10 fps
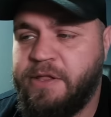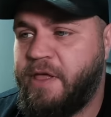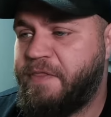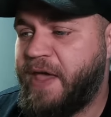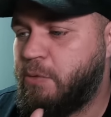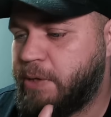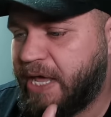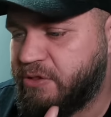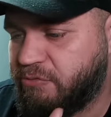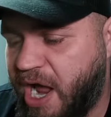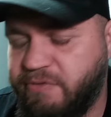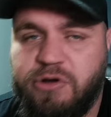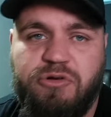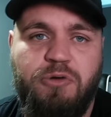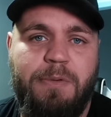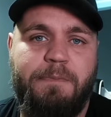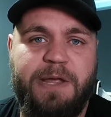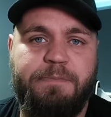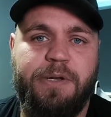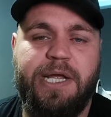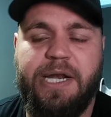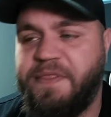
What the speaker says: And they will get the right recruitment people in.